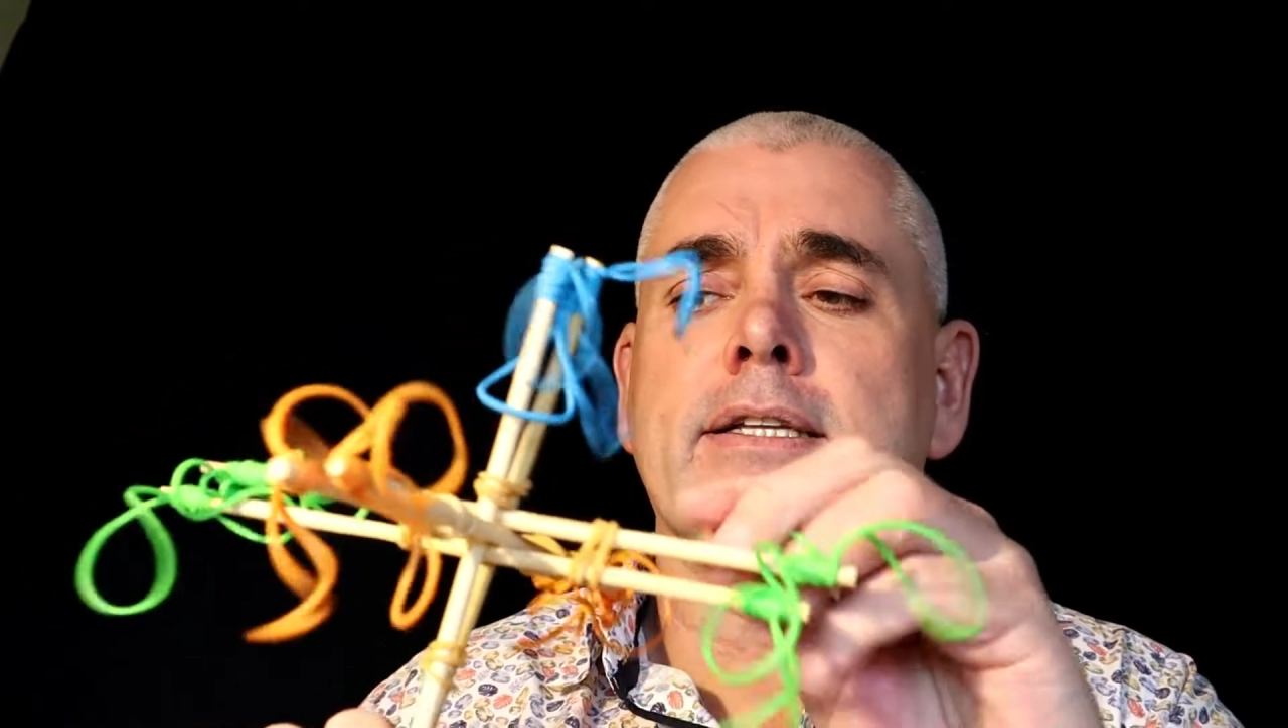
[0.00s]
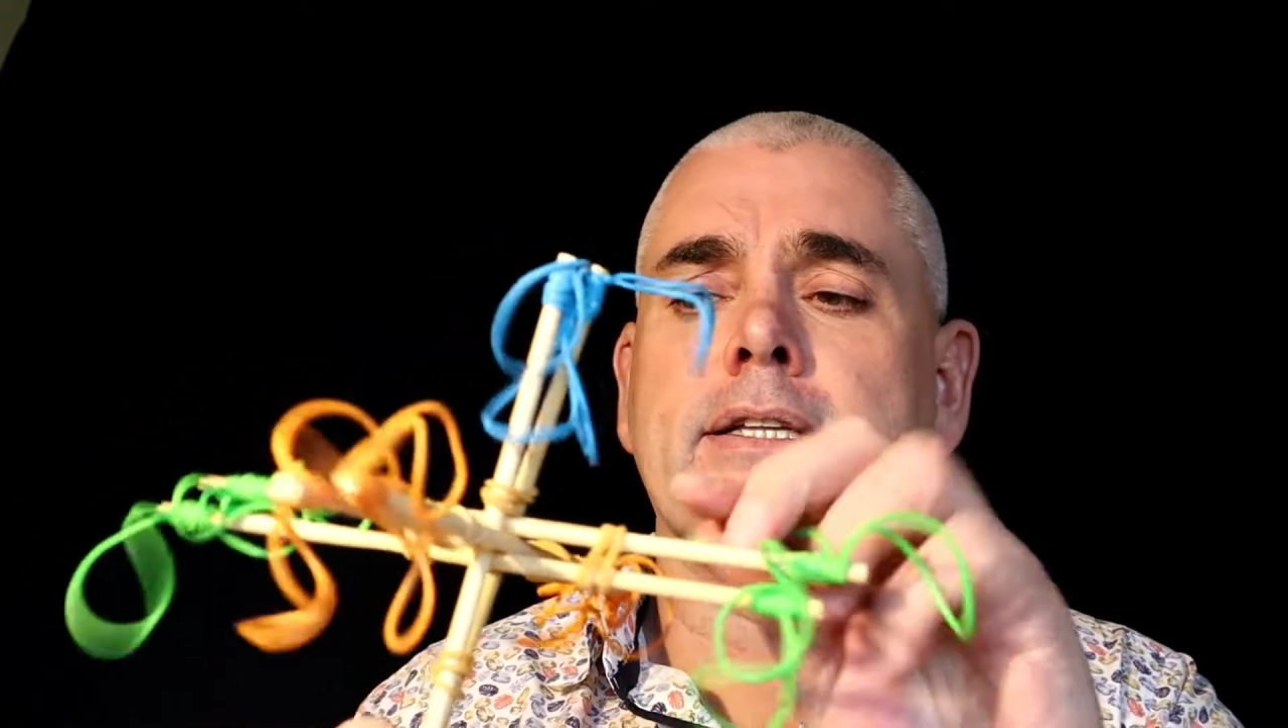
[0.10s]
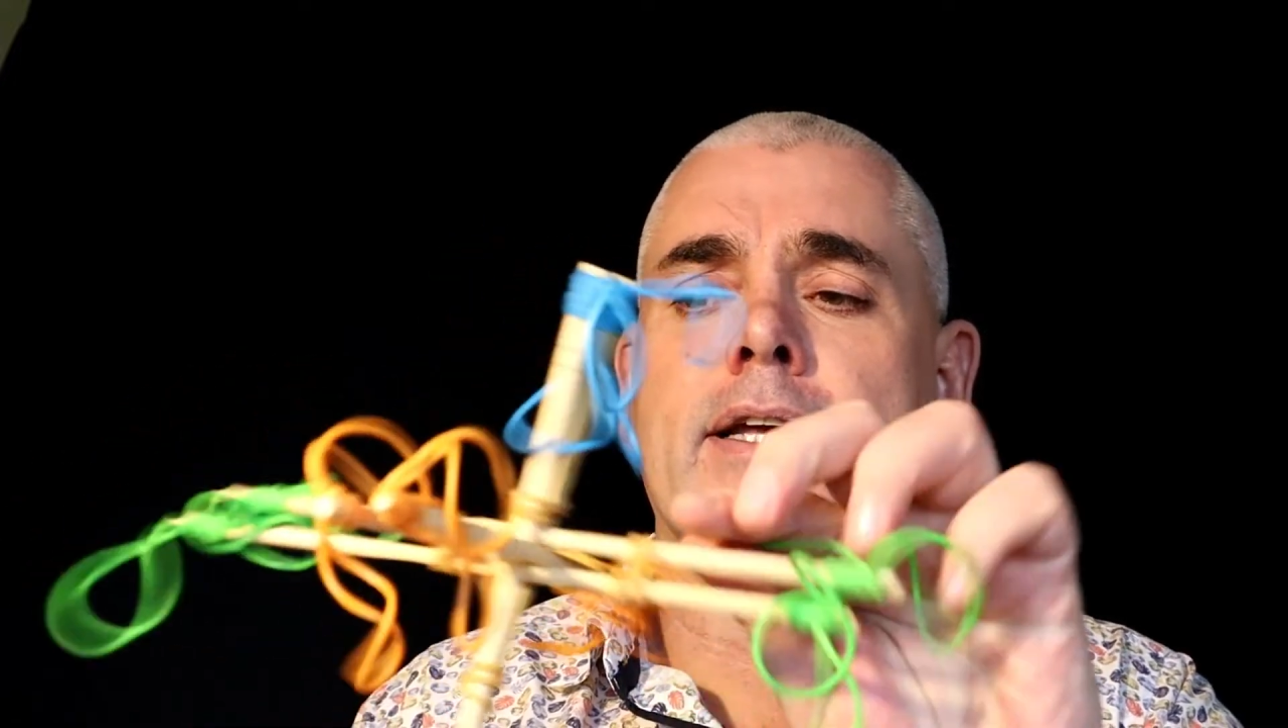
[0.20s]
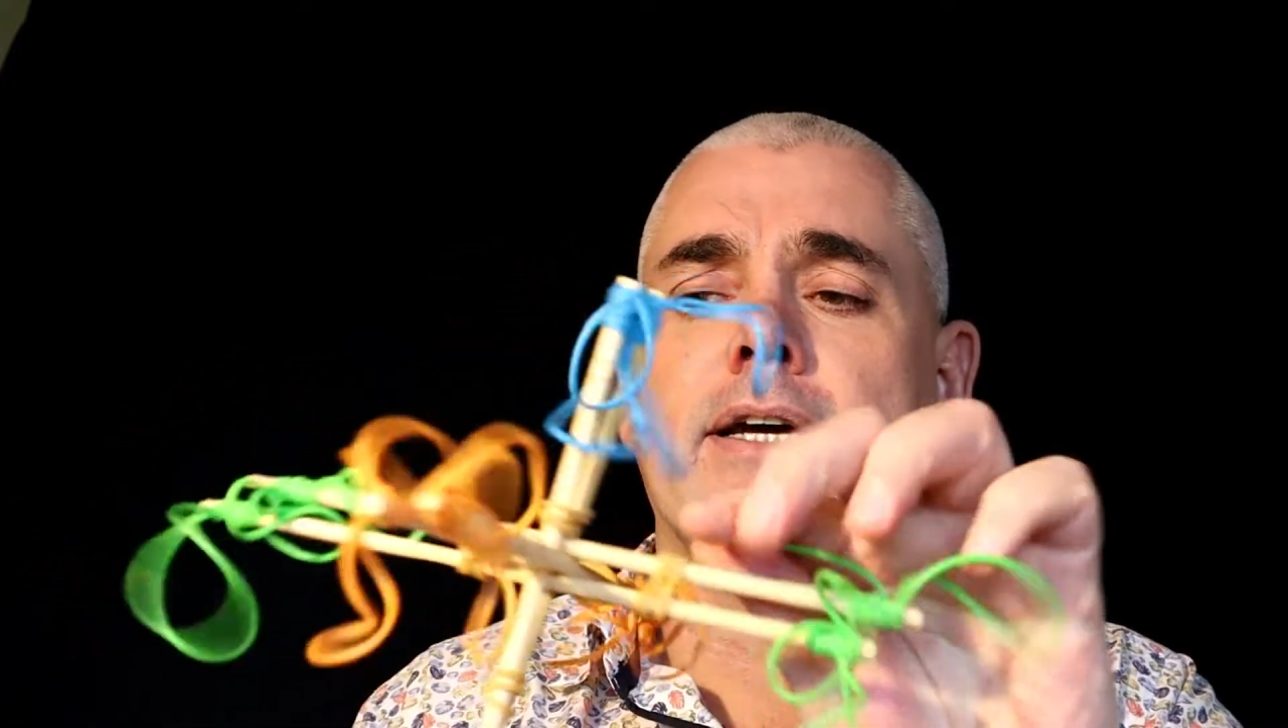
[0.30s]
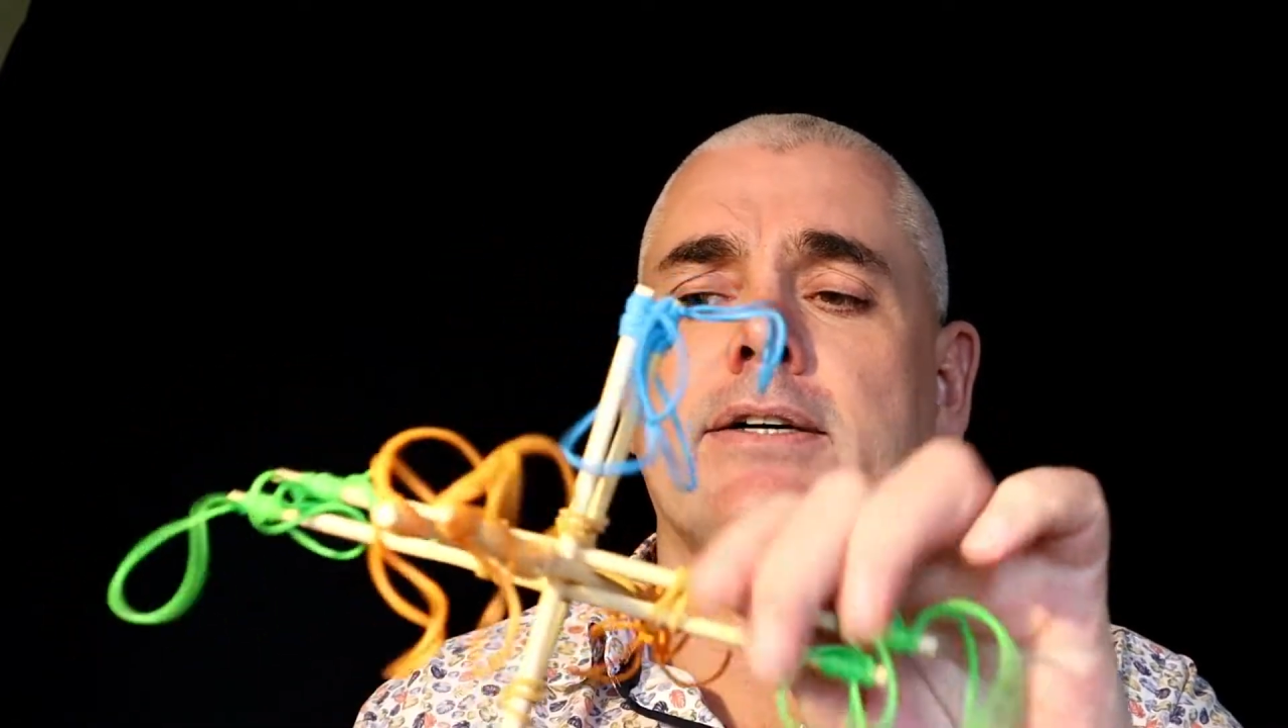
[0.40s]

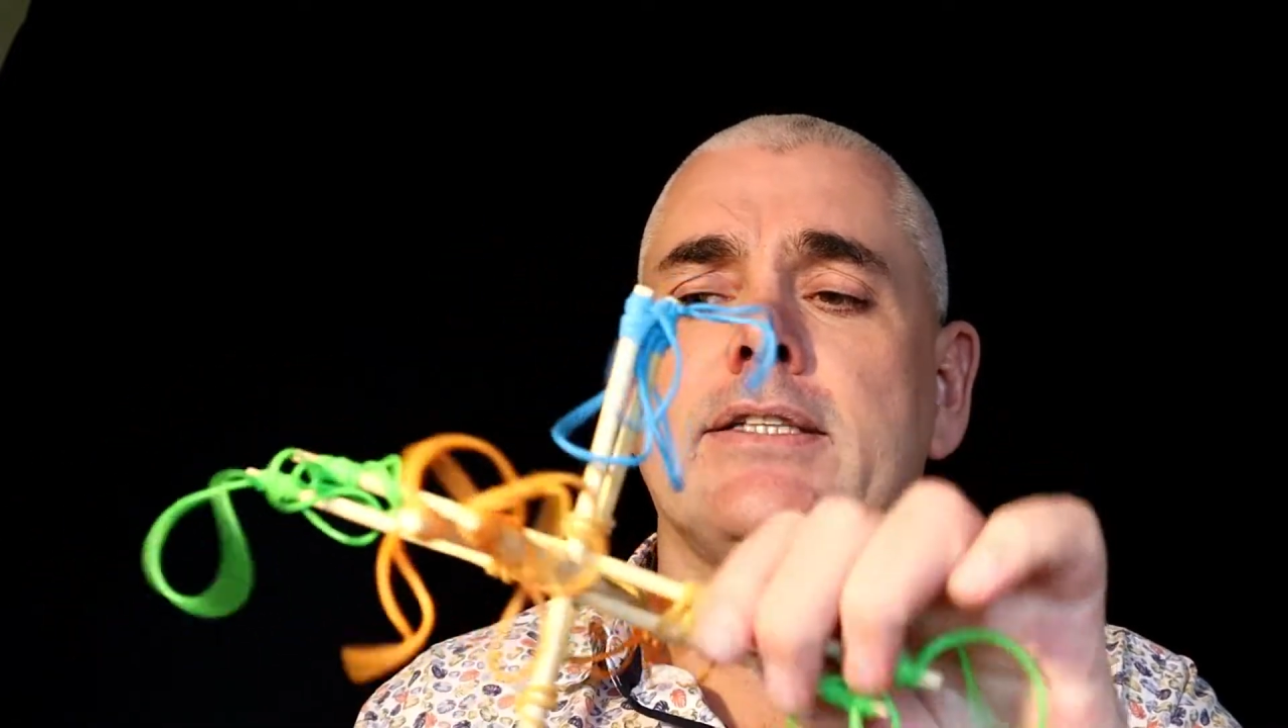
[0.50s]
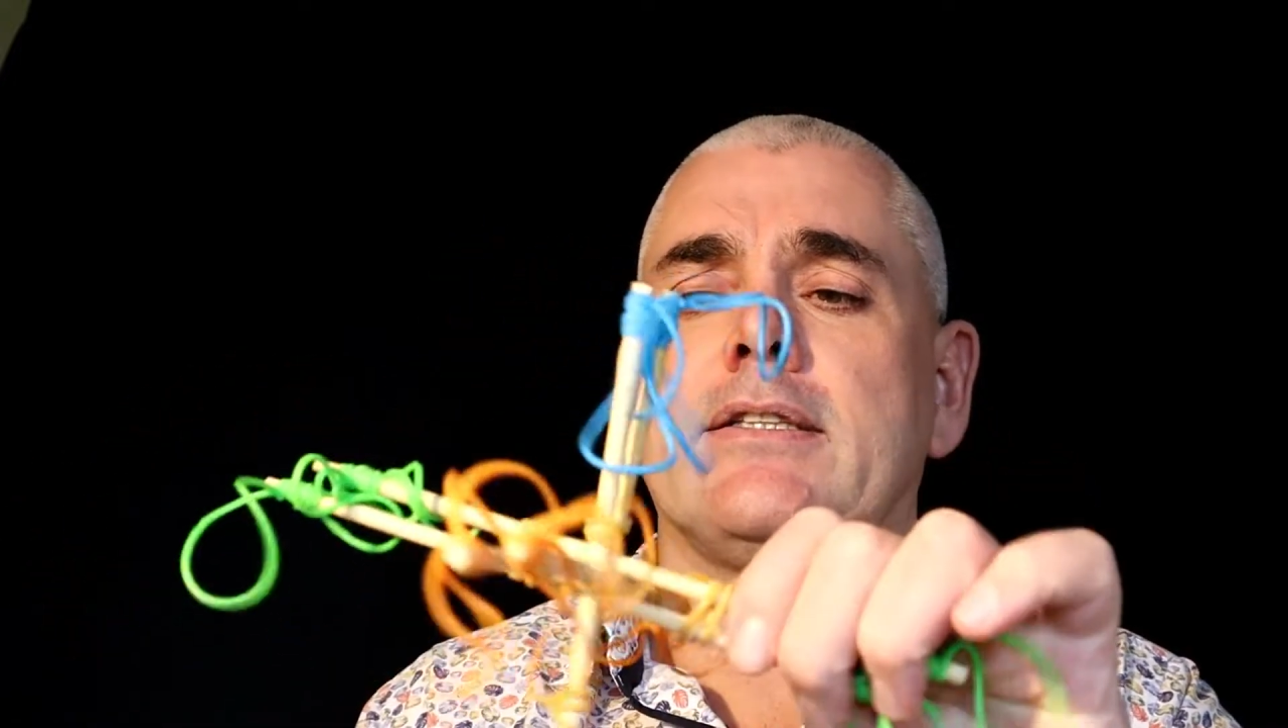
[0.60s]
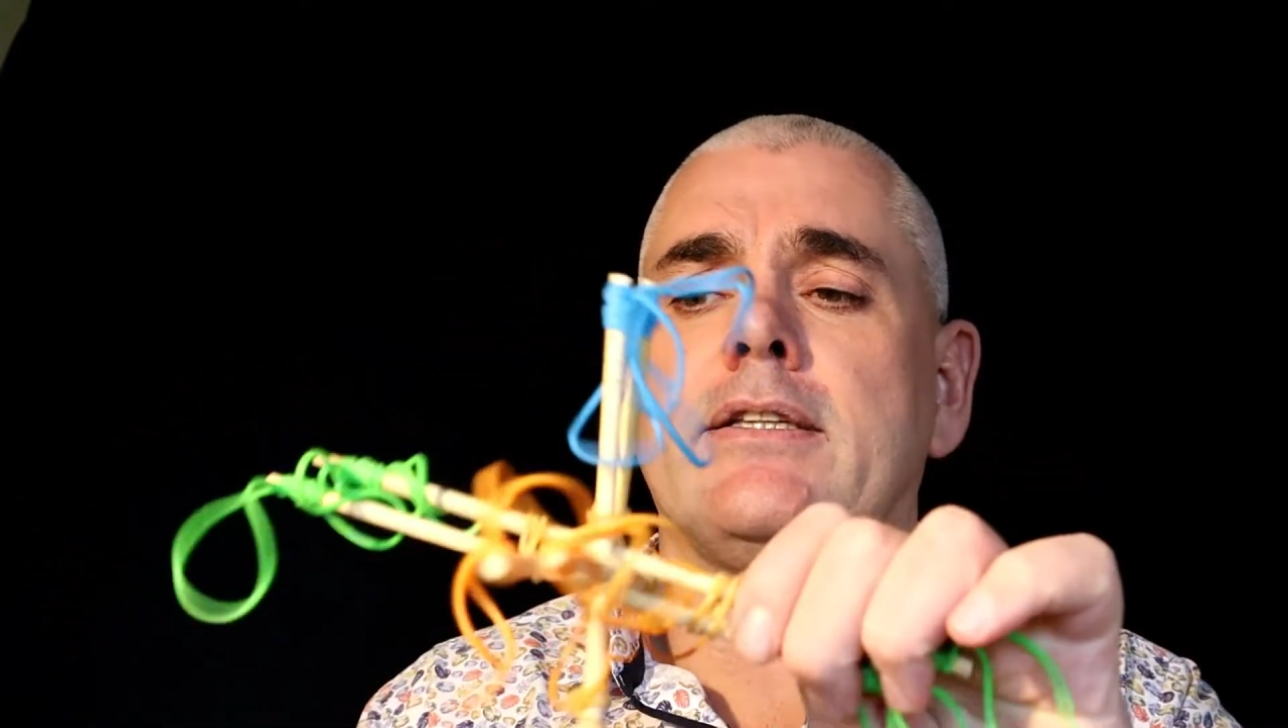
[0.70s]
now is